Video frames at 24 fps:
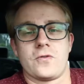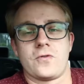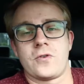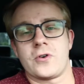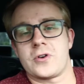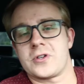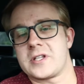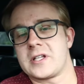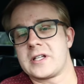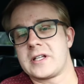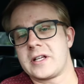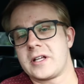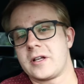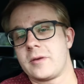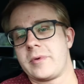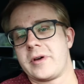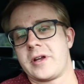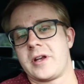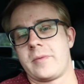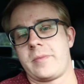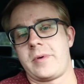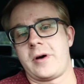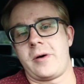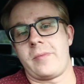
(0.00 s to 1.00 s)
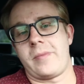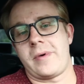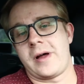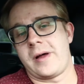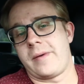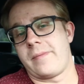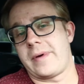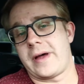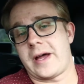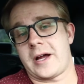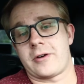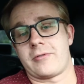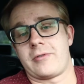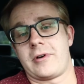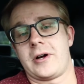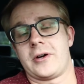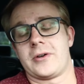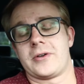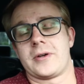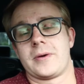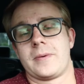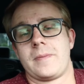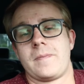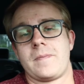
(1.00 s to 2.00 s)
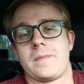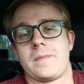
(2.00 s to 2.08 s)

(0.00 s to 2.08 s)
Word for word: First, a little bit about my background.